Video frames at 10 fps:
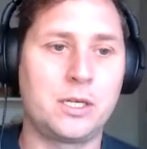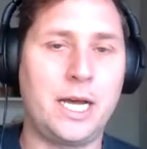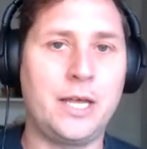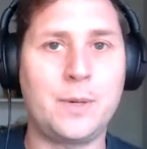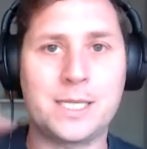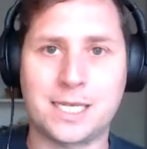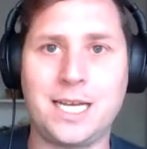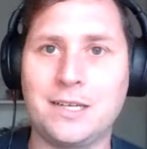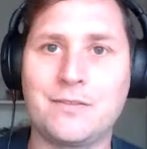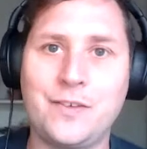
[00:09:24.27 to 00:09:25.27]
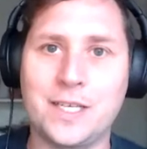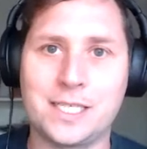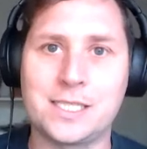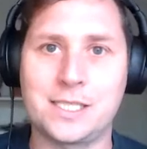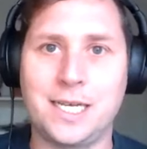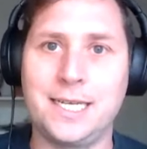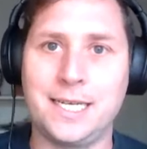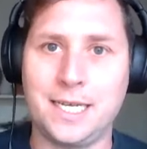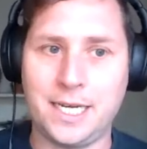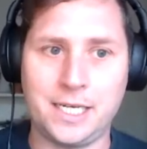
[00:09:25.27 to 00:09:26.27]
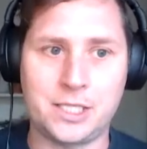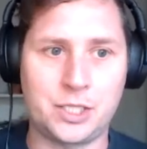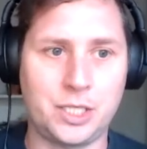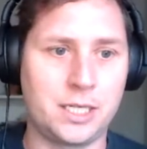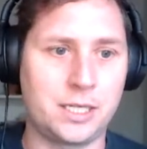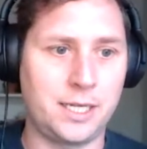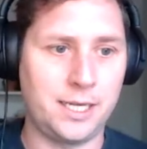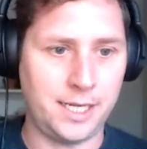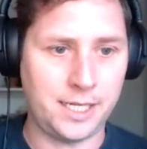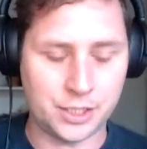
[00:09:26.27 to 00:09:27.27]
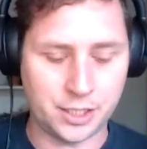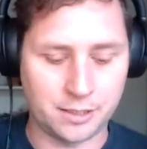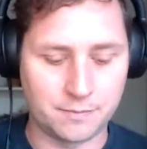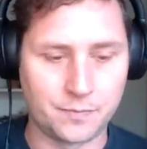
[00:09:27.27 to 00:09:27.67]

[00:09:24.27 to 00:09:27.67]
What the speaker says: Otherwise, it can't fit inside a hash set.